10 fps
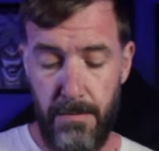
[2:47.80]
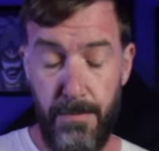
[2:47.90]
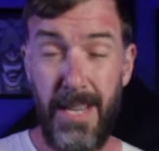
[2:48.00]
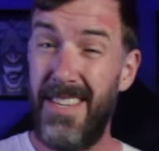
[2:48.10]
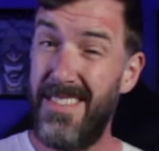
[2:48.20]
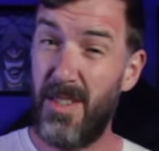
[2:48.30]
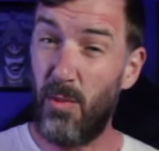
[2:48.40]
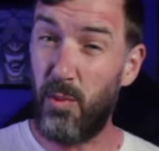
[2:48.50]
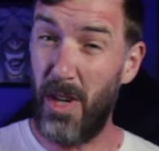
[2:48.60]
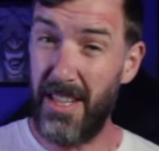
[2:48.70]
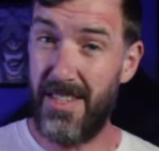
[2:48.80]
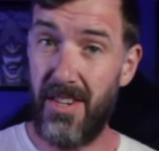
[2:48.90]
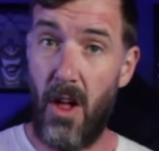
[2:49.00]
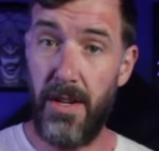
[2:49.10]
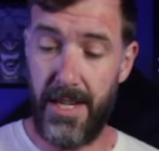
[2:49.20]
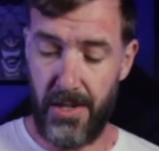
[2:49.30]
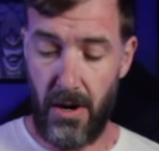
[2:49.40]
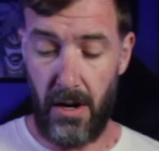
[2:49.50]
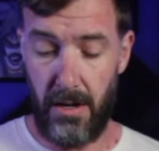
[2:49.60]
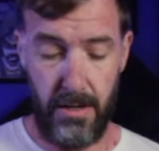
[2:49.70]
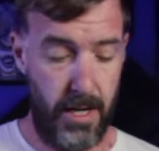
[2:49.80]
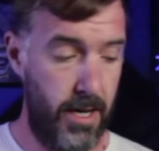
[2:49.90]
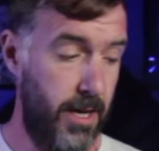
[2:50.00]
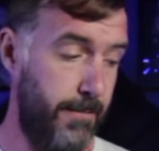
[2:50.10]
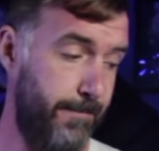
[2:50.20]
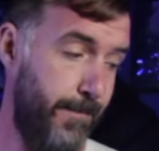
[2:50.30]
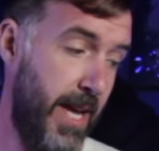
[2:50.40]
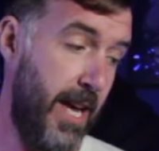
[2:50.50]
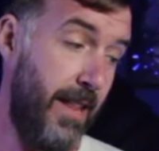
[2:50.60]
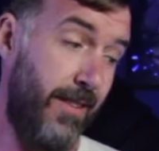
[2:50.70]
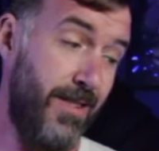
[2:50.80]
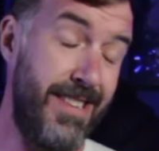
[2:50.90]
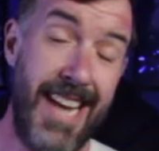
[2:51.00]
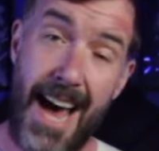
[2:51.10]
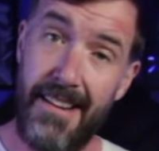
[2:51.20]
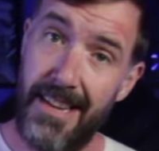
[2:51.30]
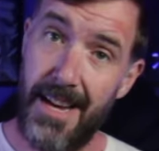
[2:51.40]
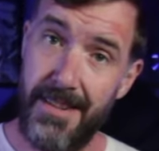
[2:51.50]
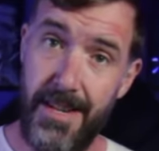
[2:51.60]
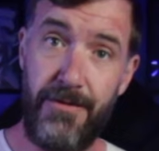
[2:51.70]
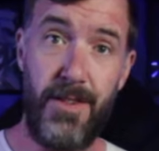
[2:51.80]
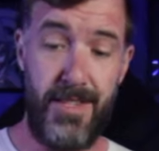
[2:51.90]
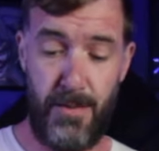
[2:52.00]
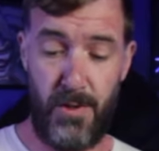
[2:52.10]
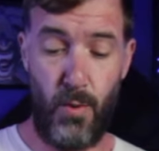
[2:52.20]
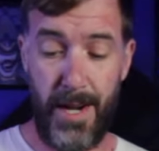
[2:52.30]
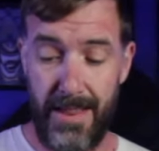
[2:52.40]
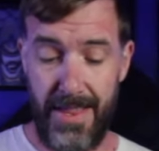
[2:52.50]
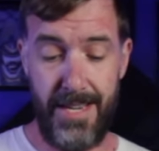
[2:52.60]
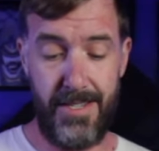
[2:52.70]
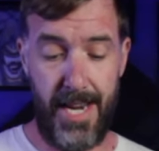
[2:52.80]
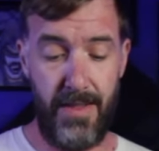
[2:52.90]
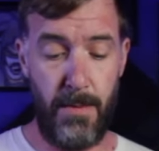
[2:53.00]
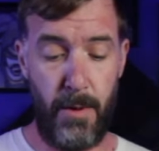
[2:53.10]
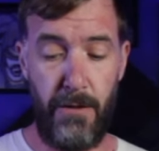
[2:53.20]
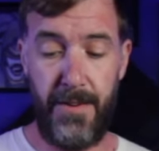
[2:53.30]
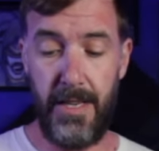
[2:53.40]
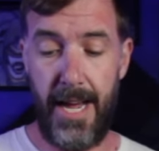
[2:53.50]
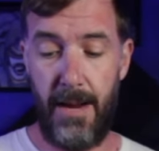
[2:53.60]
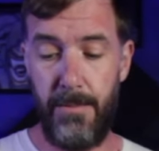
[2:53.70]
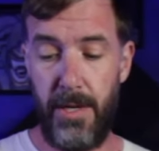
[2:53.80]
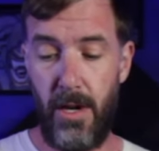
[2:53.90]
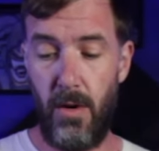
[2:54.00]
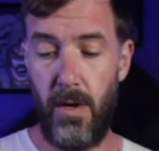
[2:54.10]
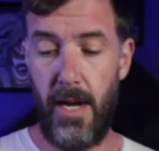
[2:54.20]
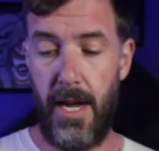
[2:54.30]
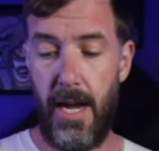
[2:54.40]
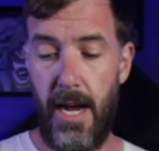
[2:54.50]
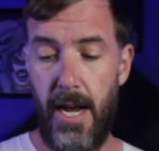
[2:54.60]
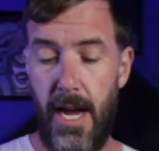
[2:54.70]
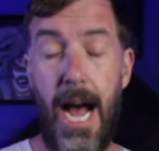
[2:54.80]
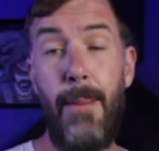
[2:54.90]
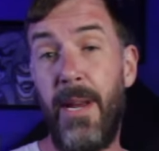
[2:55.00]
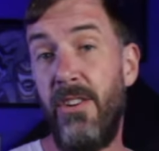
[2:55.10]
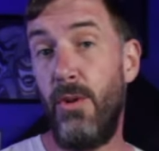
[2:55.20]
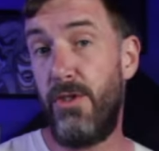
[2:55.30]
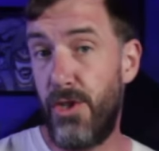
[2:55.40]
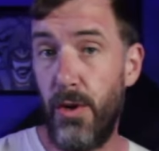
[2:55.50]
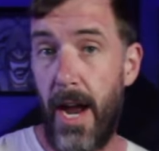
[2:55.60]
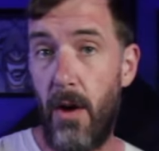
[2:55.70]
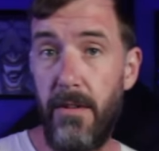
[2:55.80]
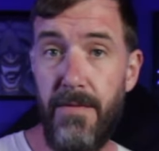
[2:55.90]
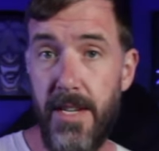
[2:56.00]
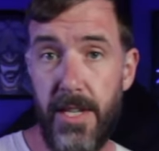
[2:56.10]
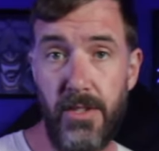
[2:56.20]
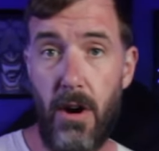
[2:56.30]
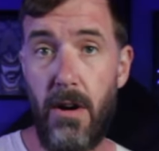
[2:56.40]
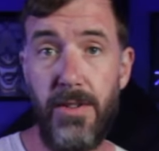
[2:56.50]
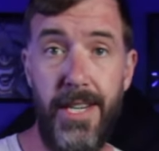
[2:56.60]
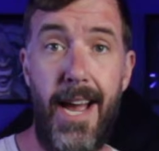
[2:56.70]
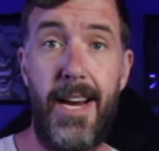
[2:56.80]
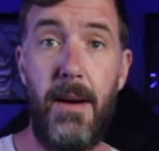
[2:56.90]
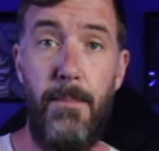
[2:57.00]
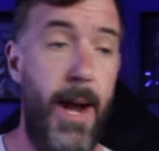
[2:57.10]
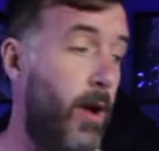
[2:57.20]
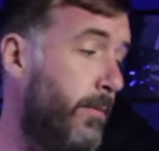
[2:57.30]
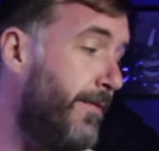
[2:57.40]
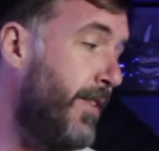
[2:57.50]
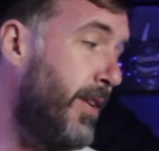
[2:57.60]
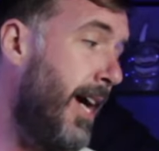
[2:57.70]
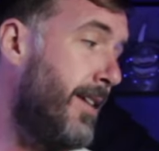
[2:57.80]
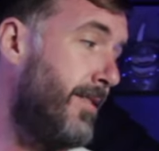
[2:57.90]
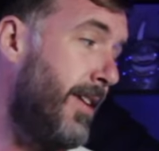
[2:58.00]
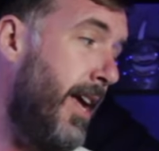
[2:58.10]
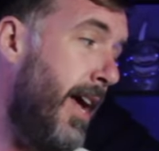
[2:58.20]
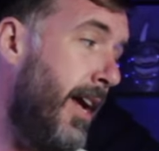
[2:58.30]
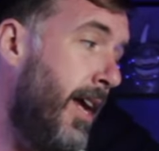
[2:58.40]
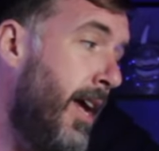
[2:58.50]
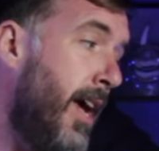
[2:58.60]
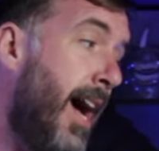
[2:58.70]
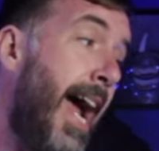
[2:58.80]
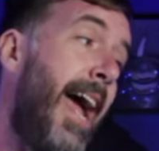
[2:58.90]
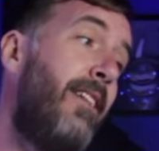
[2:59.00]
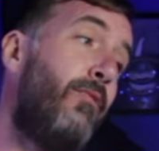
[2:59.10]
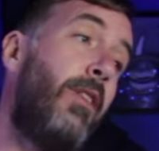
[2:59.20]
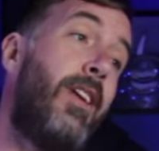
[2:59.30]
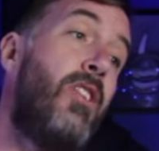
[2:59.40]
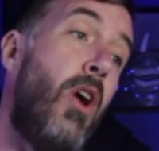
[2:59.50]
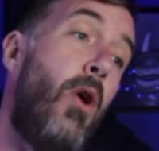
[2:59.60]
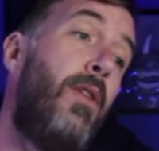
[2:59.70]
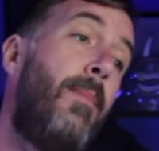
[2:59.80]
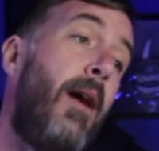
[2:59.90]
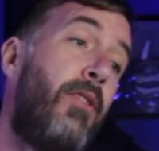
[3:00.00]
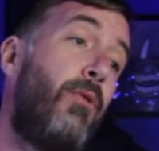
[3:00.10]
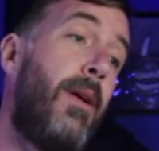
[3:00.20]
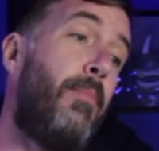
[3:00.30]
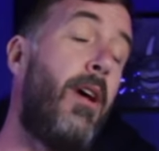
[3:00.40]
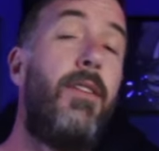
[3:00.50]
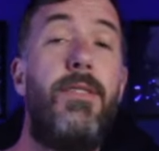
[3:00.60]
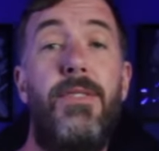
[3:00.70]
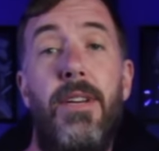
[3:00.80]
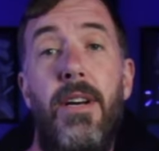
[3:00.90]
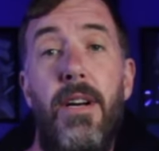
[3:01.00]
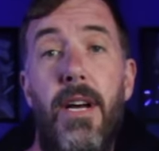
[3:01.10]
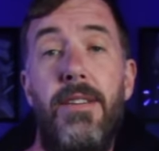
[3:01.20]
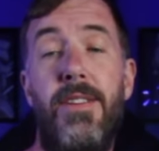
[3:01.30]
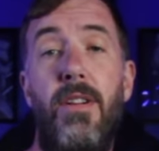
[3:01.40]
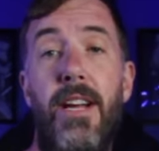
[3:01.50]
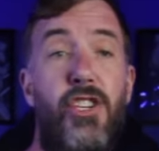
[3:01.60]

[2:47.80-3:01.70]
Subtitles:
but this is a really solid guitar. There's not a lot of differences between this and the Murphy Lab. You know, I'm going to do a shootout of these guitars and kind of compare them for you guys today. I hadn't really known about Girt Brothers until I